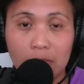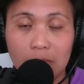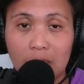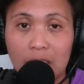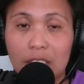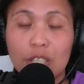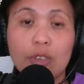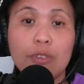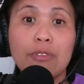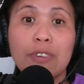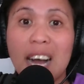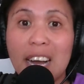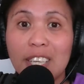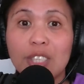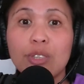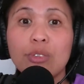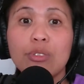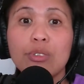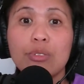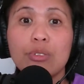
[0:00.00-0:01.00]
like you
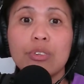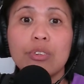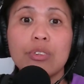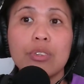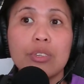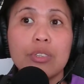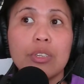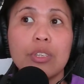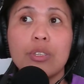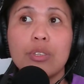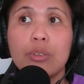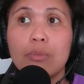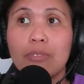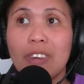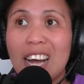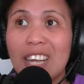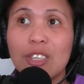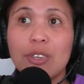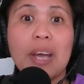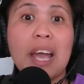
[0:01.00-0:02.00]

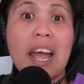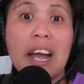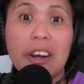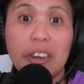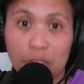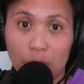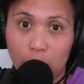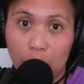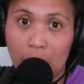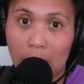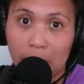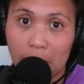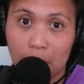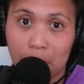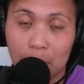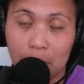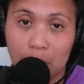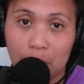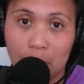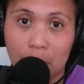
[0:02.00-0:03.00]
value health well,
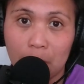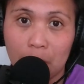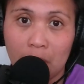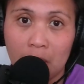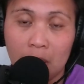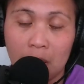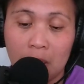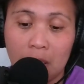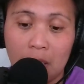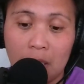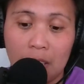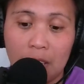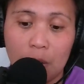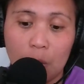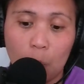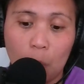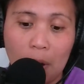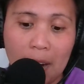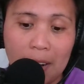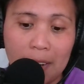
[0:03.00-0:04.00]
in
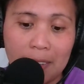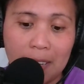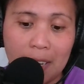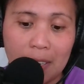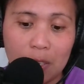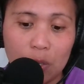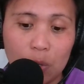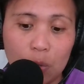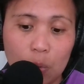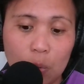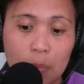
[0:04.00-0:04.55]
a way that you